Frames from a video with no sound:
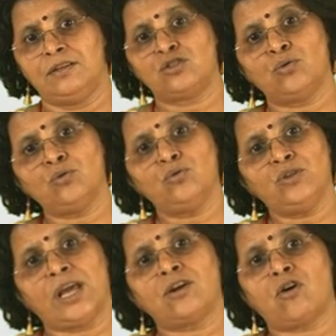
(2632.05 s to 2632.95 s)
So
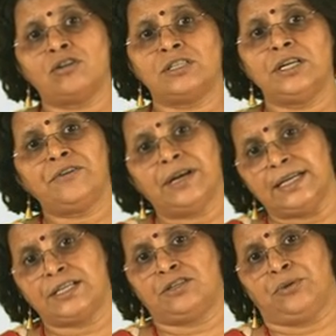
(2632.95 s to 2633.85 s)
they are causally
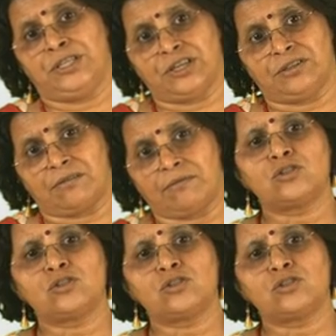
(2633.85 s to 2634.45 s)
related to each other.